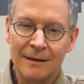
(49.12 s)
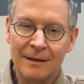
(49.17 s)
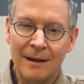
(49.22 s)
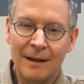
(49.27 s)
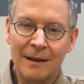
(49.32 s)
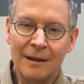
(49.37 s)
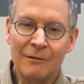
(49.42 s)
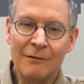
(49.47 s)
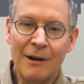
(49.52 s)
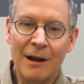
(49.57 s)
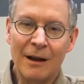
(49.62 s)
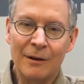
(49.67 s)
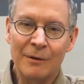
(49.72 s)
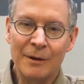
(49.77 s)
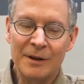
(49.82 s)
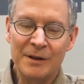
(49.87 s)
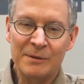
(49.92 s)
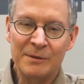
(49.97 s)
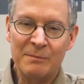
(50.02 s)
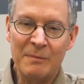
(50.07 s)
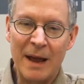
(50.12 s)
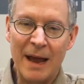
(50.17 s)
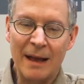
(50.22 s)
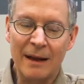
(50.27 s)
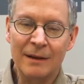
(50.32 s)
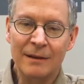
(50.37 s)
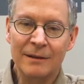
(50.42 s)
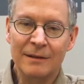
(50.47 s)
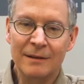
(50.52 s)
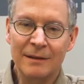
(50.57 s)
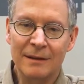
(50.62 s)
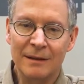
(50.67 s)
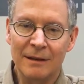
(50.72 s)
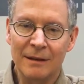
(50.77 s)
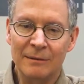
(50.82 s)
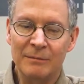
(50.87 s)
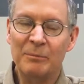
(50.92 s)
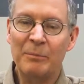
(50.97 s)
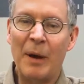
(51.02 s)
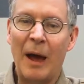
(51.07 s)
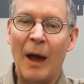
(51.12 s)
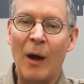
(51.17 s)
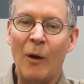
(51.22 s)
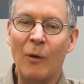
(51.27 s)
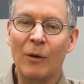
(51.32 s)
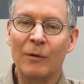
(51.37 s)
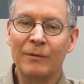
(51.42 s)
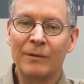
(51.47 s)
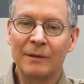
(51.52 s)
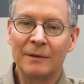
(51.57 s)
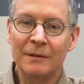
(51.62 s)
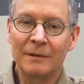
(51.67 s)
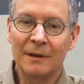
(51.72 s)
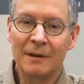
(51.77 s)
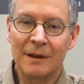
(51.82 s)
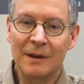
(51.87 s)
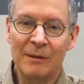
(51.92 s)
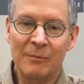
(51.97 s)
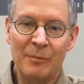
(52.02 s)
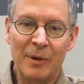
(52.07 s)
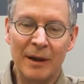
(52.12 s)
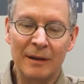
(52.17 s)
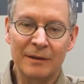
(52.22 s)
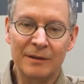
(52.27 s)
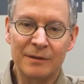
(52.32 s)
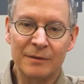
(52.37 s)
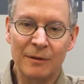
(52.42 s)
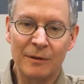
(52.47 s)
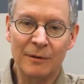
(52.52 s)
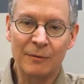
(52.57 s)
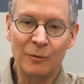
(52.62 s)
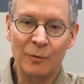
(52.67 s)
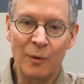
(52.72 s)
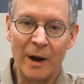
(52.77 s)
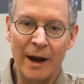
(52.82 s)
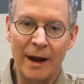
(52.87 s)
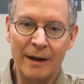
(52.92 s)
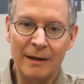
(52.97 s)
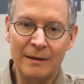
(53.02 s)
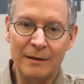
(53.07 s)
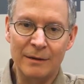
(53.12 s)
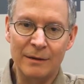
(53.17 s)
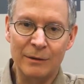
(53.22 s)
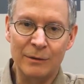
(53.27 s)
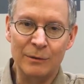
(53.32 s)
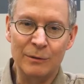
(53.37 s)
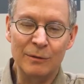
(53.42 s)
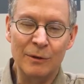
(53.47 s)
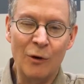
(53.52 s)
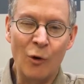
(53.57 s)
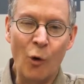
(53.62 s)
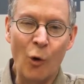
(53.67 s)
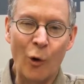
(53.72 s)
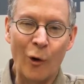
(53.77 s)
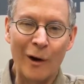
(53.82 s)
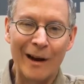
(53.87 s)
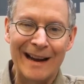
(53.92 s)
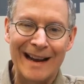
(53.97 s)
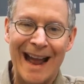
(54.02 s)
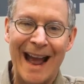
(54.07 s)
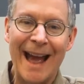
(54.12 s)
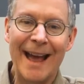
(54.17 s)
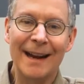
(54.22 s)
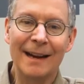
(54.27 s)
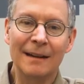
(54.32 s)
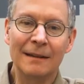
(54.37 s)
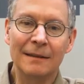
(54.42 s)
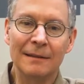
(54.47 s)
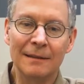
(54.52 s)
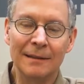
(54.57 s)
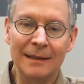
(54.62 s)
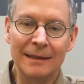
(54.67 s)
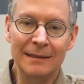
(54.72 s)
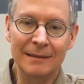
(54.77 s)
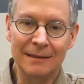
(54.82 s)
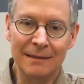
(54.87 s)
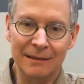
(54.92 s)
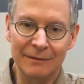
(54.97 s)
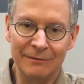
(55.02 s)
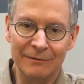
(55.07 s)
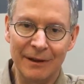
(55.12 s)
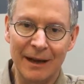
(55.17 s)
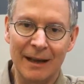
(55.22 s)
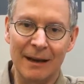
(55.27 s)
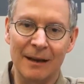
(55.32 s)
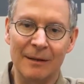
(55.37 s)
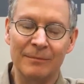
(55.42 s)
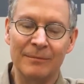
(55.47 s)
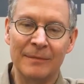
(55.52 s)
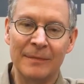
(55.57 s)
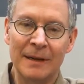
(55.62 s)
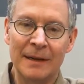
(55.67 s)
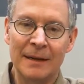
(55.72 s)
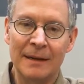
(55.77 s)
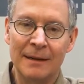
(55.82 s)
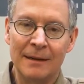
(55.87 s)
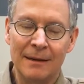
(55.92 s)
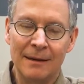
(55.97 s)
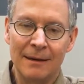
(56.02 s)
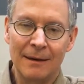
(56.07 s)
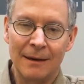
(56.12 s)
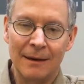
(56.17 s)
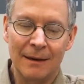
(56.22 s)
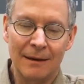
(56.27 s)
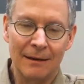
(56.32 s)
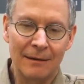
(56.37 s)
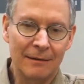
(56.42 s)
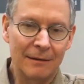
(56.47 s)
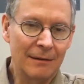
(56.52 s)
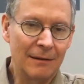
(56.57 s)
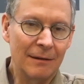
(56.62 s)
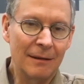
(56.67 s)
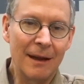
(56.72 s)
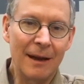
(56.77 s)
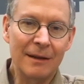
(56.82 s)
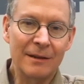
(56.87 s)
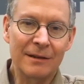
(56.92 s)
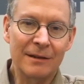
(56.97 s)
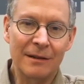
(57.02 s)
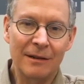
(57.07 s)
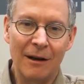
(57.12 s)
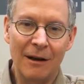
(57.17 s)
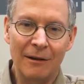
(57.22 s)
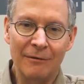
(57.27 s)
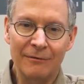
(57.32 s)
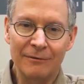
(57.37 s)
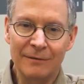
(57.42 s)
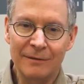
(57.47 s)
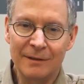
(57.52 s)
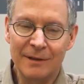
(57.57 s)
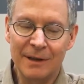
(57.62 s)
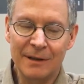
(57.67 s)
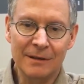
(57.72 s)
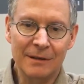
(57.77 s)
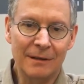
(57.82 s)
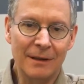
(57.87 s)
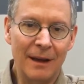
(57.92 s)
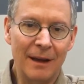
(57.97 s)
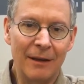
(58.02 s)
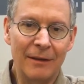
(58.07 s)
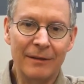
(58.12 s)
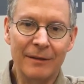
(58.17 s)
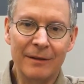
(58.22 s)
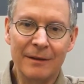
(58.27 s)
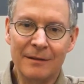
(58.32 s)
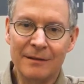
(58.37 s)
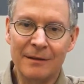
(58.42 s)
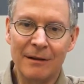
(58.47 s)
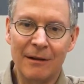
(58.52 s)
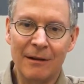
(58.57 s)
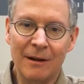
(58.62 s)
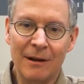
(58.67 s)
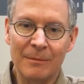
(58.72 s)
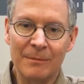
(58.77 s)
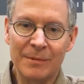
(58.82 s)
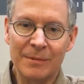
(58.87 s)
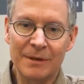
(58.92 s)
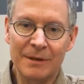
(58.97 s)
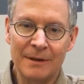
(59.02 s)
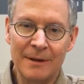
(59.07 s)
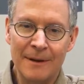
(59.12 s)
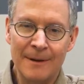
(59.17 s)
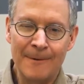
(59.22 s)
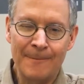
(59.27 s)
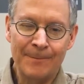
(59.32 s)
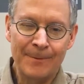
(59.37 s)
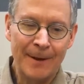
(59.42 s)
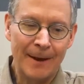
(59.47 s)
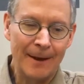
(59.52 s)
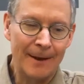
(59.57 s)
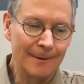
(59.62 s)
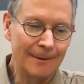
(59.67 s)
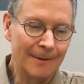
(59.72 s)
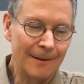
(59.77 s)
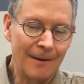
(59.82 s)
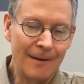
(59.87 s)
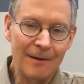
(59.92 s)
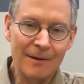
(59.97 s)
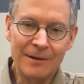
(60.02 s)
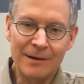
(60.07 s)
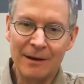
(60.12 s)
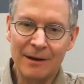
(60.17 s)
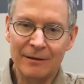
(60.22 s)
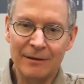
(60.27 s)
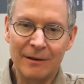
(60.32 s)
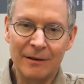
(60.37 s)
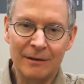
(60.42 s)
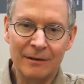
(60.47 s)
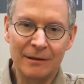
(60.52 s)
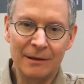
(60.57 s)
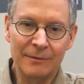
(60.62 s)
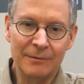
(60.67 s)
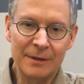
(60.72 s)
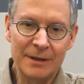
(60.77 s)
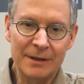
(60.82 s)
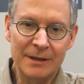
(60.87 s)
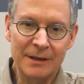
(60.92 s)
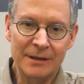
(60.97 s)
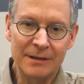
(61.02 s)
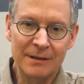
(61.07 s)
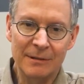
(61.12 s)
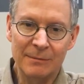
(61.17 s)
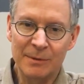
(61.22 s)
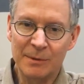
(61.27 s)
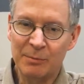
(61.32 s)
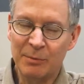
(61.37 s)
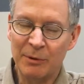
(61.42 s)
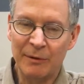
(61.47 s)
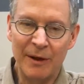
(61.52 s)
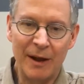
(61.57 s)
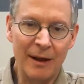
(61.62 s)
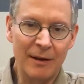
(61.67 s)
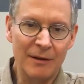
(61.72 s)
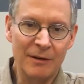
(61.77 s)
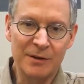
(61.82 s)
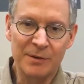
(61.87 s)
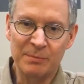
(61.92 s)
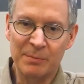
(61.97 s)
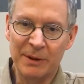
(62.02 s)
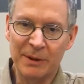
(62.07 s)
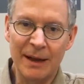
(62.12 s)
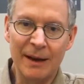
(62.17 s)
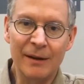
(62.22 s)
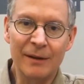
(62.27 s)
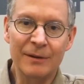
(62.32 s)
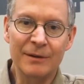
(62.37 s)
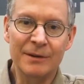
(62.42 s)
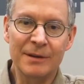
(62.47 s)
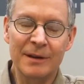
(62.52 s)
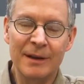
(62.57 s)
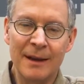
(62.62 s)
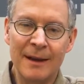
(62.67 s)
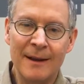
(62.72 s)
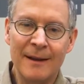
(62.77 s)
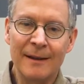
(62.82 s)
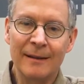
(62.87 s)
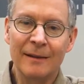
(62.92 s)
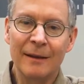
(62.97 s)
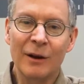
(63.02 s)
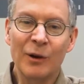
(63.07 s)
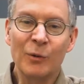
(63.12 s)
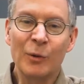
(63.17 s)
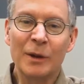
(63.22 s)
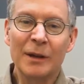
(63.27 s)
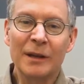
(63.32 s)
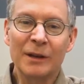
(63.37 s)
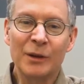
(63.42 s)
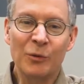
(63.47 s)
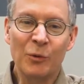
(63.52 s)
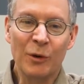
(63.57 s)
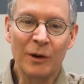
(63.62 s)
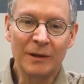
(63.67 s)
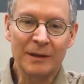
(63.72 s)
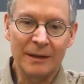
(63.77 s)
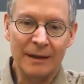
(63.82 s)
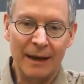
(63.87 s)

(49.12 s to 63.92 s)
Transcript: Colorado has managed in a powerful or compelling sort of way to organically develop a collection of digital health startups, uh, large healthcare delivery systems, providers, players that are willing to work